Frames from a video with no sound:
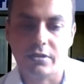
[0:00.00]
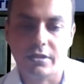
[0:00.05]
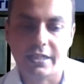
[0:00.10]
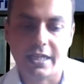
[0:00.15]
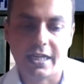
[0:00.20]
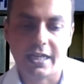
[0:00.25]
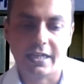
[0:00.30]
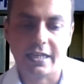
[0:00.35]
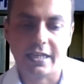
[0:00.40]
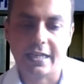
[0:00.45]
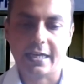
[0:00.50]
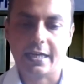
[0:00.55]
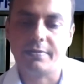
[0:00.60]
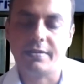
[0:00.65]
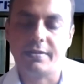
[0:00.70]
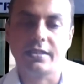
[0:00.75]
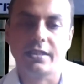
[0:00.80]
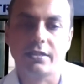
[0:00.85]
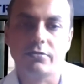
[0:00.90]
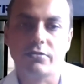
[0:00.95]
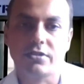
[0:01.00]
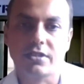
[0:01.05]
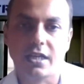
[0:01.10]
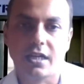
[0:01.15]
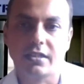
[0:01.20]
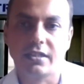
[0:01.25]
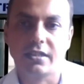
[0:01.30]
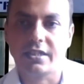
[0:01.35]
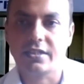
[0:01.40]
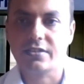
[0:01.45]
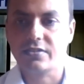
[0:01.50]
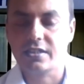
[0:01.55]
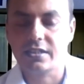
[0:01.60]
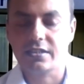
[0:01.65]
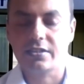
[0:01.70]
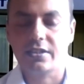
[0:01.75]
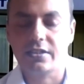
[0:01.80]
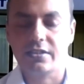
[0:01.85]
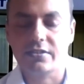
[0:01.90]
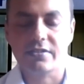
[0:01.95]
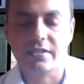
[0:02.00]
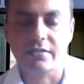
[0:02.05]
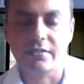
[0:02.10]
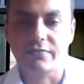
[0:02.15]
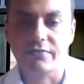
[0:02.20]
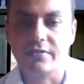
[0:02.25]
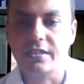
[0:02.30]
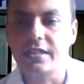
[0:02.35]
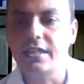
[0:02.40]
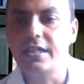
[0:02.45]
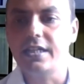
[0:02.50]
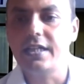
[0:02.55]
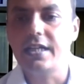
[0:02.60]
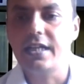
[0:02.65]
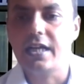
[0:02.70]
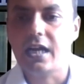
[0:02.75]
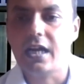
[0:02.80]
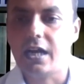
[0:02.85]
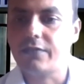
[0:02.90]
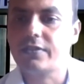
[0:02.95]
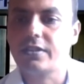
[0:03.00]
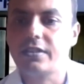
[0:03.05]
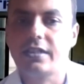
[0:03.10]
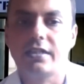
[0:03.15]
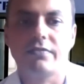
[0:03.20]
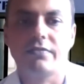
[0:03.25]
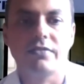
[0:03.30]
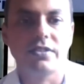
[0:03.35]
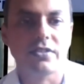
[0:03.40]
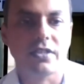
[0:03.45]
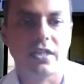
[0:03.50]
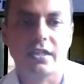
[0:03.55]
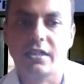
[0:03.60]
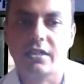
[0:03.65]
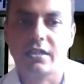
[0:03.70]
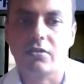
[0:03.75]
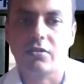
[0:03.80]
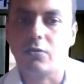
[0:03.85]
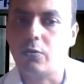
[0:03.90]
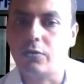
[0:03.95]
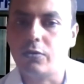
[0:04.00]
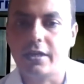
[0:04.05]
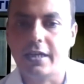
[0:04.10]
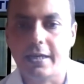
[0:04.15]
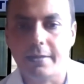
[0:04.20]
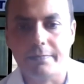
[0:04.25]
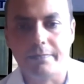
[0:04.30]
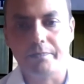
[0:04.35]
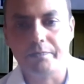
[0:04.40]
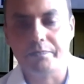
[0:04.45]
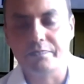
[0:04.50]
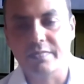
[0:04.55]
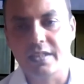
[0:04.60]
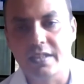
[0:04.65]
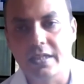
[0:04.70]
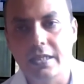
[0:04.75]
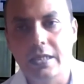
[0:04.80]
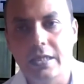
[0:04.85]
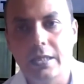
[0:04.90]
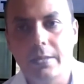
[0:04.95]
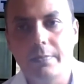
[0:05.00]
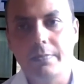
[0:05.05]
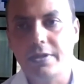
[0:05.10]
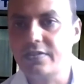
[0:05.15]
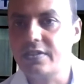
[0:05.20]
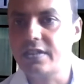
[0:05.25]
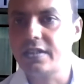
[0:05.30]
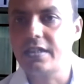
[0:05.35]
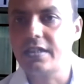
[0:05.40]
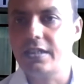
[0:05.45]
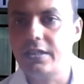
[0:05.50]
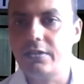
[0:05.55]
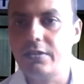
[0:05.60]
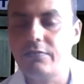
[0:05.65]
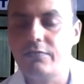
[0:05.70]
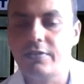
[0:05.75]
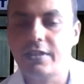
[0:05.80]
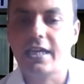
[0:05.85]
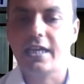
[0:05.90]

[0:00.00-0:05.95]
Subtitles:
had a lab and they could start the testing there itself. After that, we started our own lab. Presently, we